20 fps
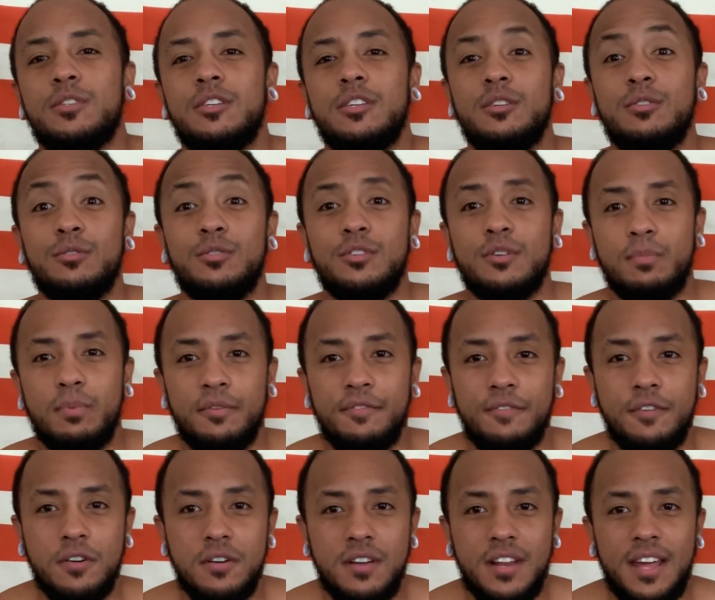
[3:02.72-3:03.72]
to use your
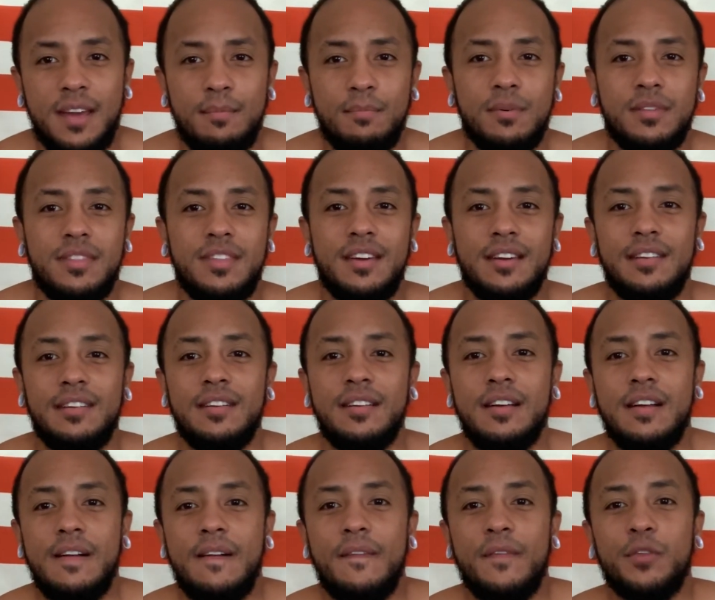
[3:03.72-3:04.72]
preferred name, but then
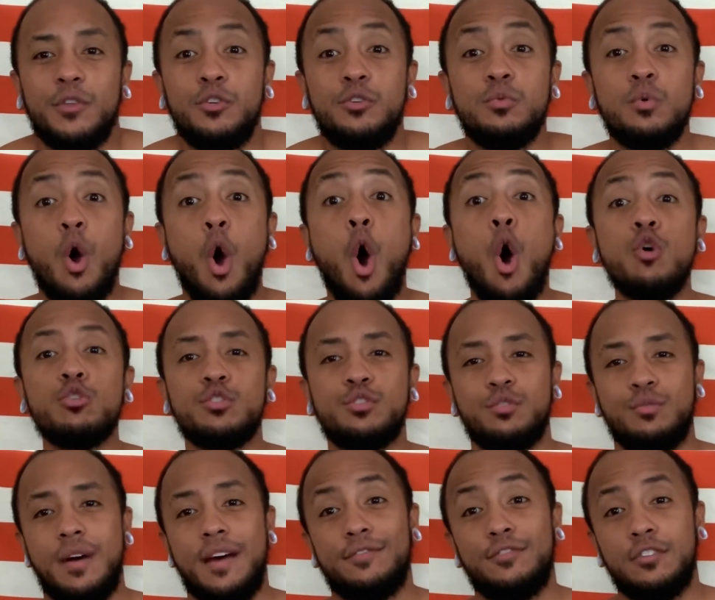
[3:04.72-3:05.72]
you
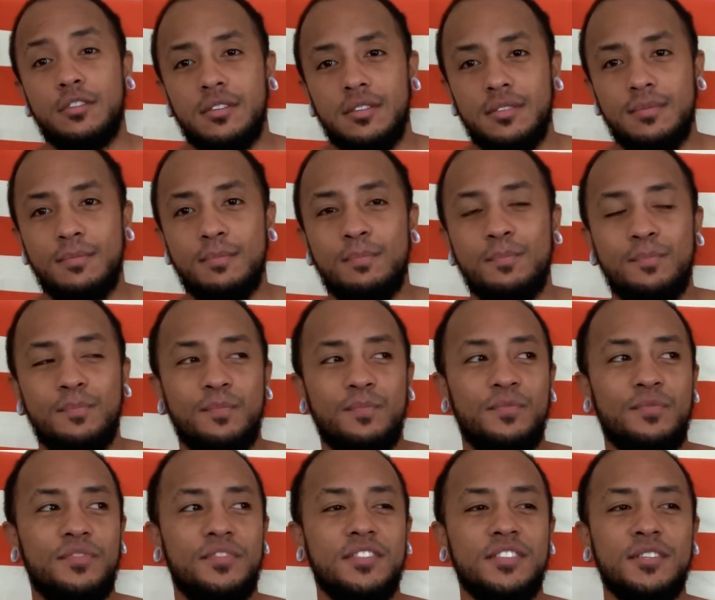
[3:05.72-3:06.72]
also have to,
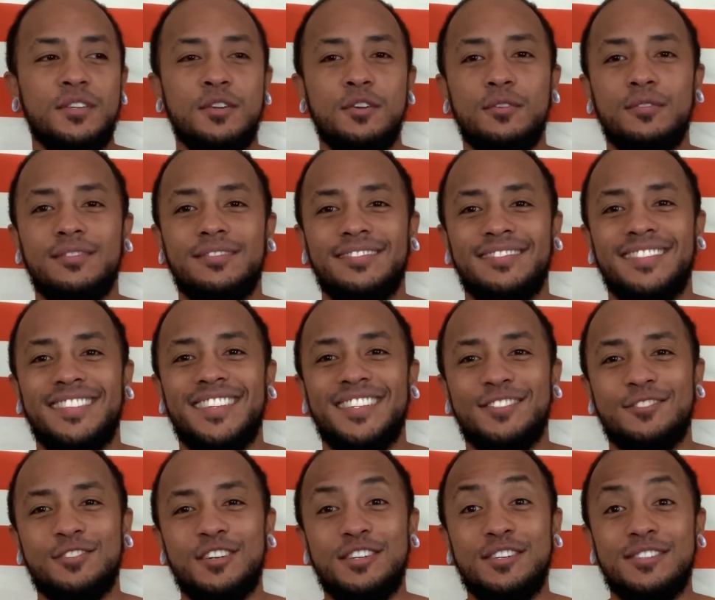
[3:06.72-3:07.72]
you know,
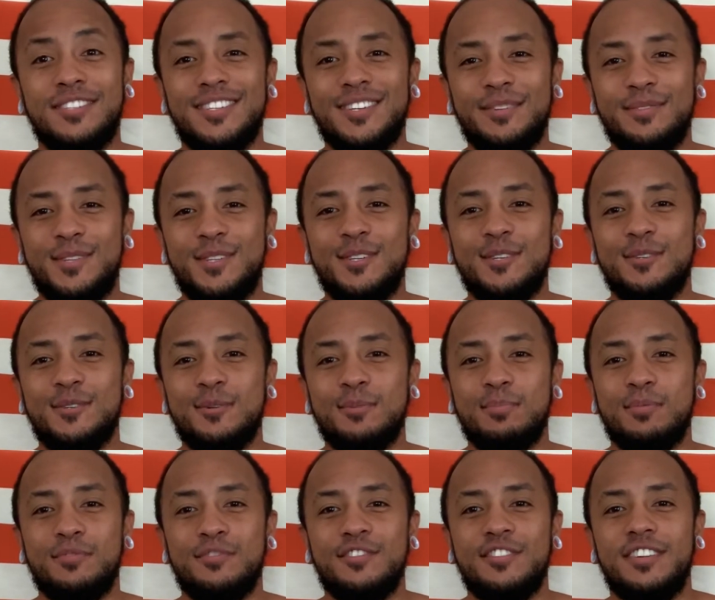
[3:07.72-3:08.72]
train yourself to use your
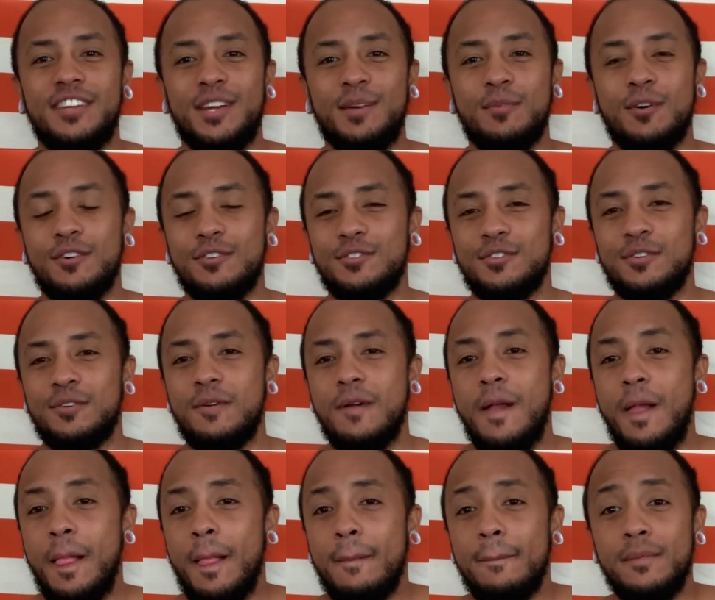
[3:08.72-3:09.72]
preferred name also
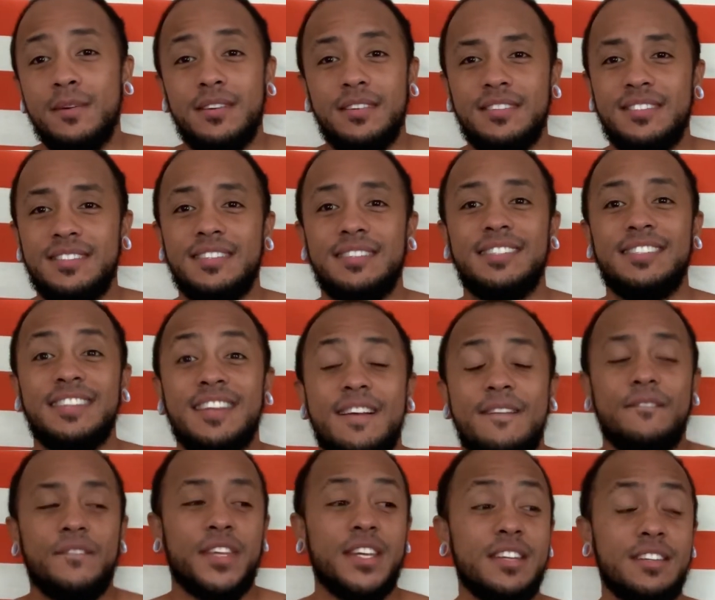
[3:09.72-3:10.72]
because it's
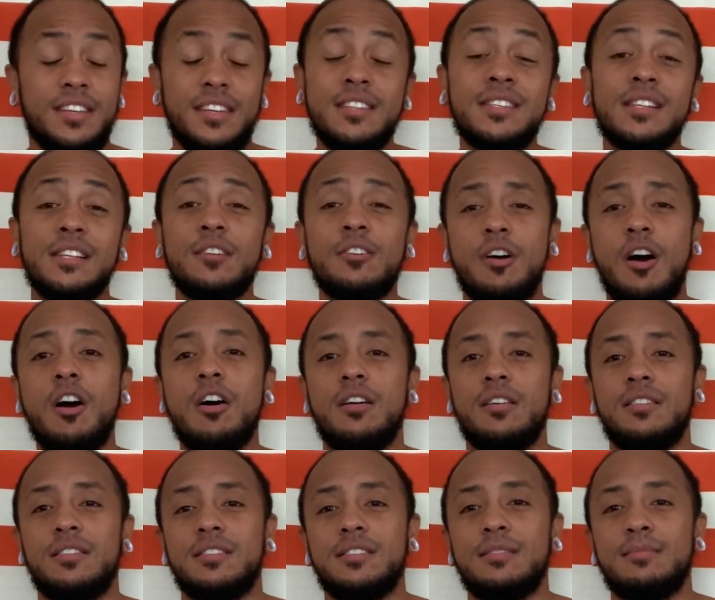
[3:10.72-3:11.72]
it, it's a little
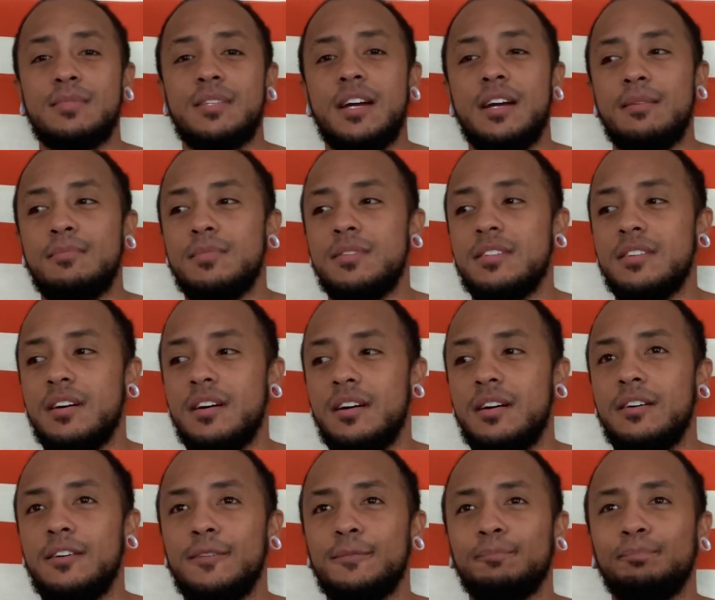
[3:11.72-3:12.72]
hard sometimes.
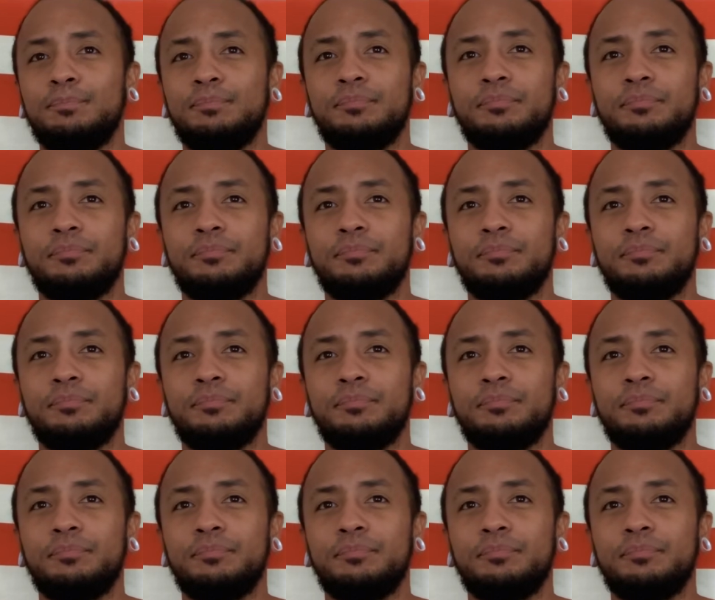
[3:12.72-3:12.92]
Um,